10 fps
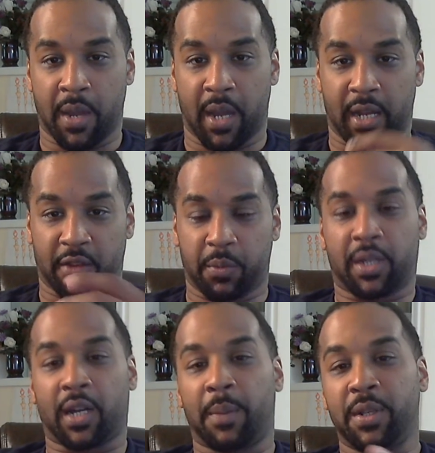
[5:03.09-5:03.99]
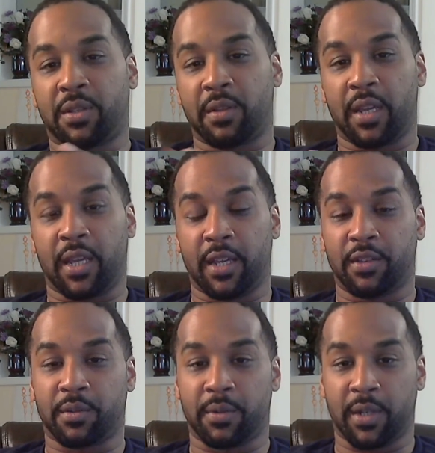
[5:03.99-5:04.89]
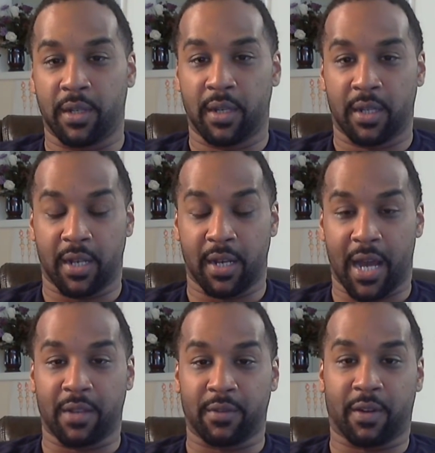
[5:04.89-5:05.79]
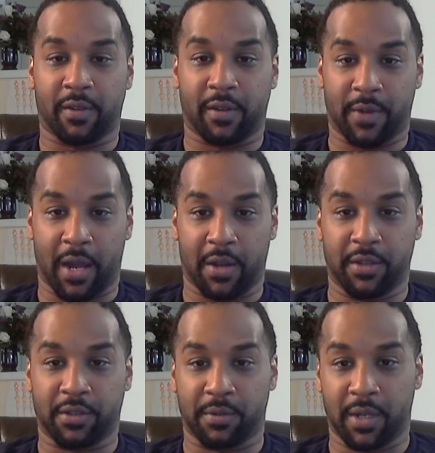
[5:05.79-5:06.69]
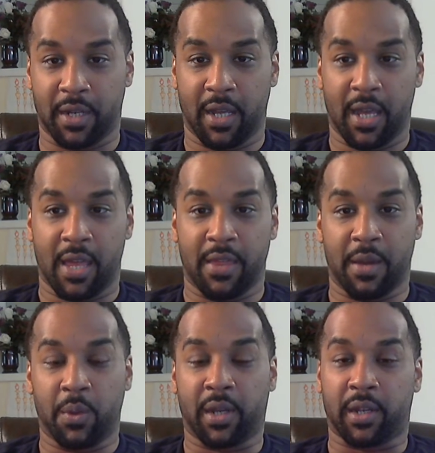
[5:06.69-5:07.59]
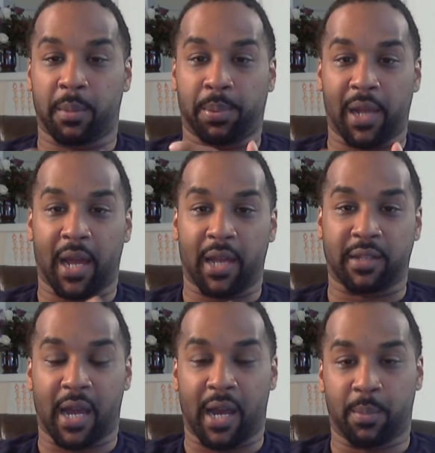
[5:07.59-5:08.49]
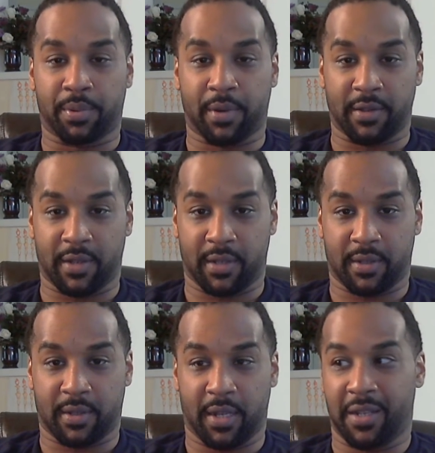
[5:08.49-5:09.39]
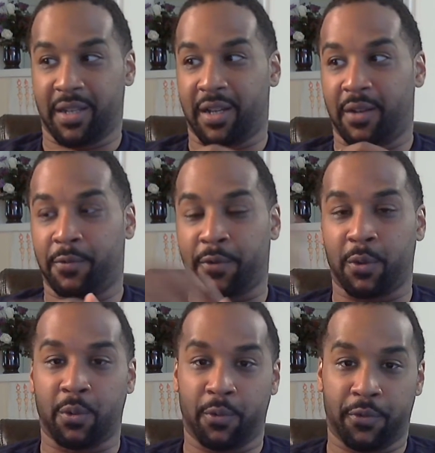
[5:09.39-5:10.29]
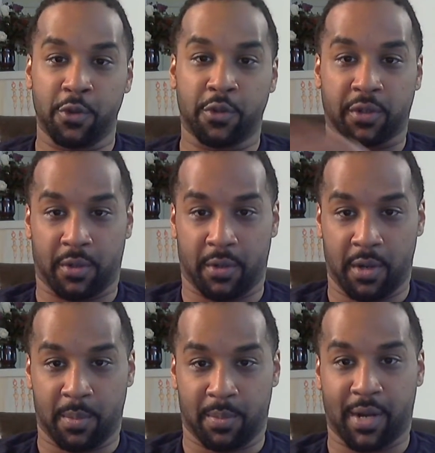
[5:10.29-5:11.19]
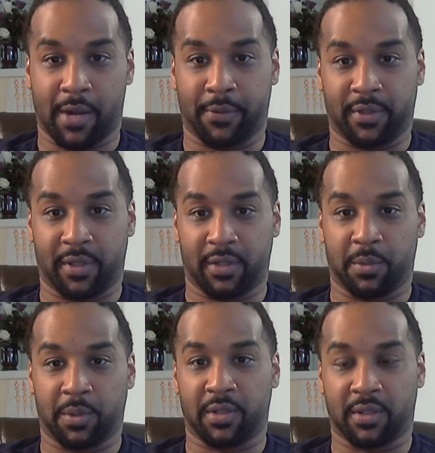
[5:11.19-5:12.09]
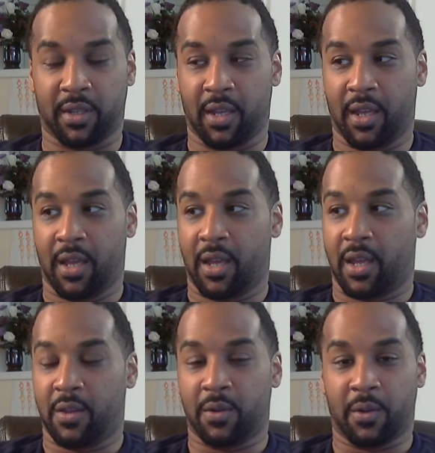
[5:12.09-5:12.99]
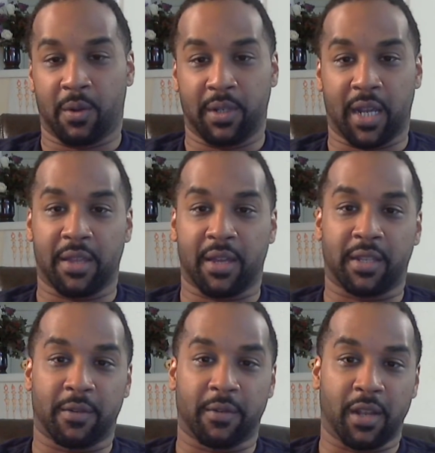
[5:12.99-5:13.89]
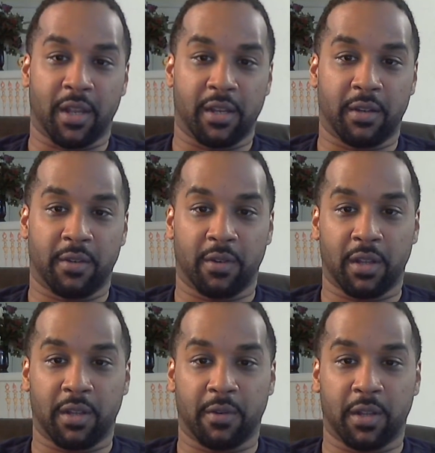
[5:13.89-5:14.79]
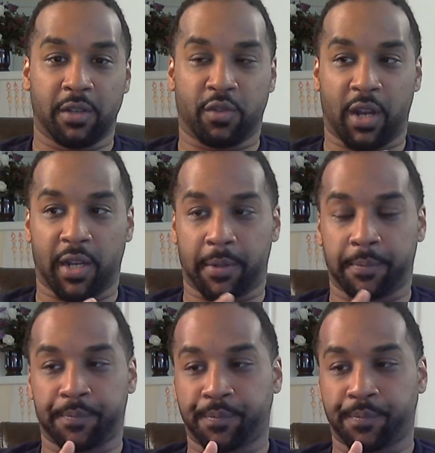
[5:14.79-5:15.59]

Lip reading: And as we come into the history, the knowledge of our history, then we can apply it to our present and then unfold future prophecies, which is, a day that they're really, really, really dreading.